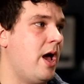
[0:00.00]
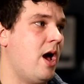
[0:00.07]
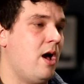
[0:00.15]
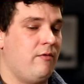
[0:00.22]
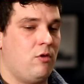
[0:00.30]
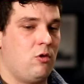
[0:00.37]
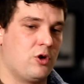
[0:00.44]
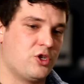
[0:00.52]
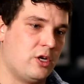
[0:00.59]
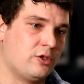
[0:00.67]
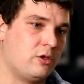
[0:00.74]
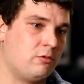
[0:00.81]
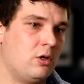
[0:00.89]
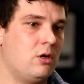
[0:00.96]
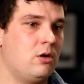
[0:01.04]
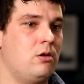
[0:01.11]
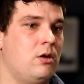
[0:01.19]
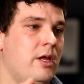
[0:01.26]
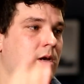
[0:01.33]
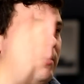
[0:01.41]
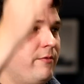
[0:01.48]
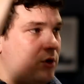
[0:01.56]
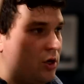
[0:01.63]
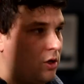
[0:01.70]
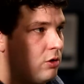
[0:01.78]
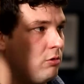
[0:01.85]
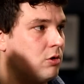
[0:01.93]
I have a horizontal row and a
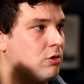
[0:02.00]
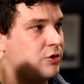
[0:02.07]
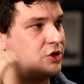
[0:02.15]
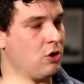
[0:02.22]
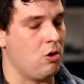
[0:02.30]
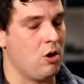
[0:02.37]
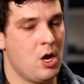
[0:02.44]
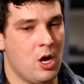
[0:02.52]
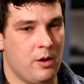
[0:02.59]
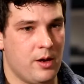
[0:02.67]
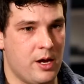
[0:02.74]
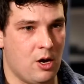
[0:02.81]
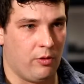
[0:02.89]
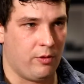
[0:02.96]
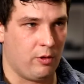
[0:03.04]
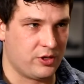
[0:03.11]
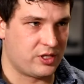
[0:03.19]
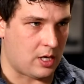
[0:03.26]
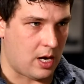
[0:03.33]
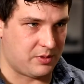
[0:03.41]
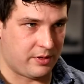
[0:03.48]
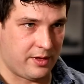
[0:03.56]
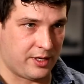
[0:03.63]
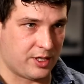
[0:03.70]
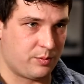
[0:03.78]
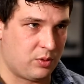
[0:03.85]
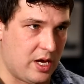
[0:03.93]
vertical row. So, those types of
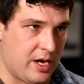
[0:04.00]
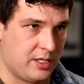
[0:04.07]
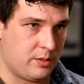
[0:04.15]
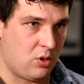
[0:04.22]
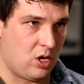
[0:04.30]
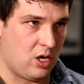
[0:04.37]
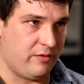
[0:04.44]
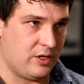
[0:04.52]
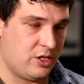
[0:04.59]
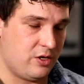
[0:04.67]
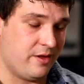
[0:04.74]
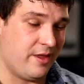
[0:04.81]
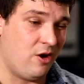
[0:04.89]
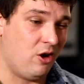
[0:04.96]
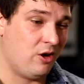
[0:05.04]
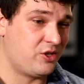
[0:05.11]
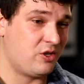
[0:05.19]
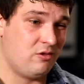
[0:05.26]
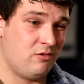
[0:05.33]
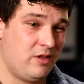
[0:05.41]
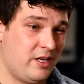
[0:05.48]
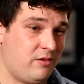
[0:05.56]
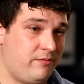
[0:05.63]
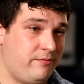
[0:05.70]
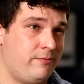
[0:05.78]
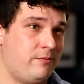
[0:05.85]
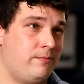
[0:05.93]
things play into part of it too. And then also, like,
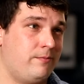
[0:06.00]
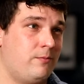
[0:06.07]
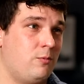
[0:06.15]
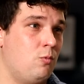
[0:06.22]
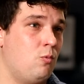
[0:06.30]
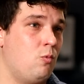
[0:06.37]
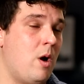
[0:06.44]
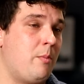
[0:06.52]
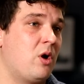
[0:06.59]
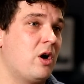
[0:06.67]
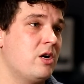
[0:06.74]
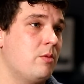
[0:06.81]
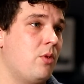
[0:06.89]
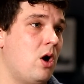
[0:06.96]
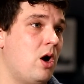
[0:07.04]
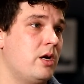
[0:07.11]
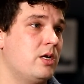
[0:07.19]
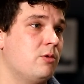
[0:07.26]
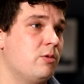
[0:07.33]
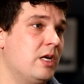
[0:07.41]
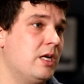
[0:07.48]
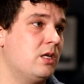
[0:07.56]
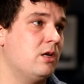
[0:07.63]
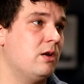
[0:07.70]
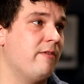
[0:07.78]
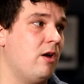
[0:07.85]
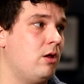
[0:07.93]
what part of your body do we need
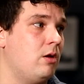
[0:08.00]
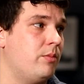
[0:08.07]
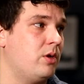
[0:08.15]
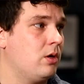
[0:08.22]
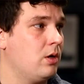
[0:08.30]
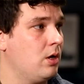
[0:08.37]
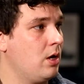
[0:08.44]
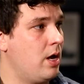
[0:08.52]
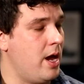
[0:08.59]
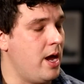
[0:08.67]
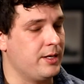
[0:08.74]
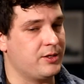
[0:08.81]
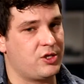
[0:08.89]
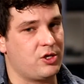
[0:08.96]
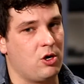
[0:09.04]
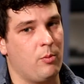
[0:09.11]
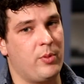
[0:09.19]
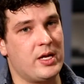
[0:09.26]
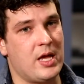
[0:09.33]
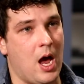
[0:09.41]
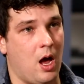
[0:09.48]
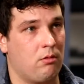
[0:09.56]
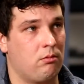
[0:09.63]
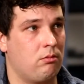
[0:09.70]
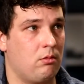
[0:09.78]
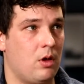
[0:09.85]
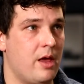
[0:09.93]
to develop? And so, but yeah,
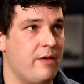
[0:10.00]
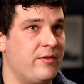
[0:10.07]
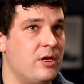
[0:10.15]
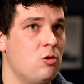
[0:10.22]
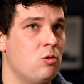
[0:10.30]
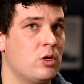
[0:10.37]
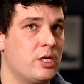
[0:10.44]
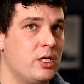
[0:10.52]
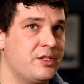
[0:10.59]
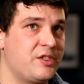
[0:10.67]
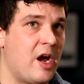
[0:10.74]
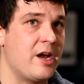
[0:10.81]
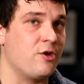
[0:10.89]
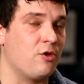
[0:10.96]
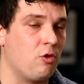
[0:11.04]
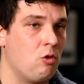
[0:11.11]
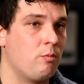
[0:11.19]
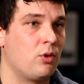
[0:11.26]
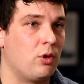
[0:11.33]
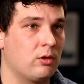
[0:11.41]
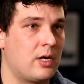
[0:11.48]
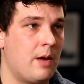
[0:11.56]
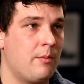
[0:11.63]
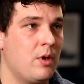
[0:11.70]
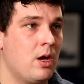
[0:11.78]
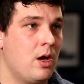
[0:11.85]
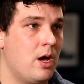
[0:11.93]
if you were to design your own
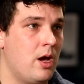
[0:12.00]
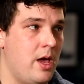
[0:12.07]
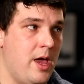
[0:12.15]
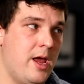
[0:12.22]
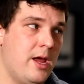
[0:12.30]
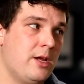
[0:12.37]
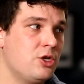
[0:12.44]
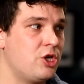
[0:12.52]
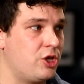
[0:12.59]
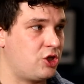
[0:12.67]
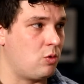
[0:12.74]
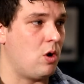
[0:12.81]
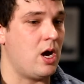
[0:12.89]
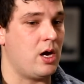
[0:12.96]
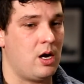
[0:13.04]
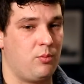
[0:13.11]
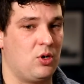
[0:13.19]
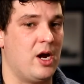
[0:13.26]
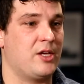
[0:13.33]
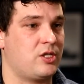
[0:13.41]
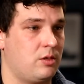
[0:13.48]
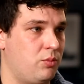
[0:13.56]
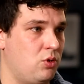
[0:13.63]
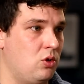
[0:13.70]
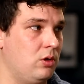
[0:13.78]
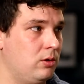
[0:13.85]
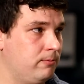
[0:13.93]
program, a hinge, a squat, a press, and a
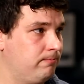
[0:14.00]
pull.